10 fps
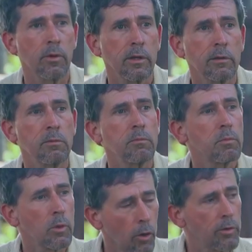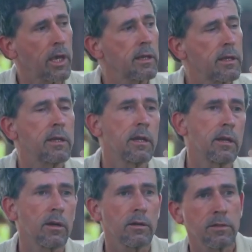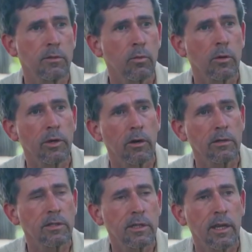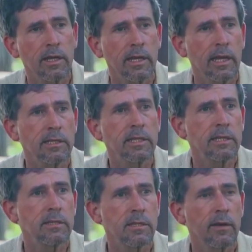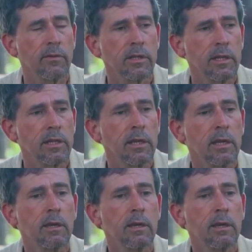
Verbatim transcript: We located here to where we are today in 1870,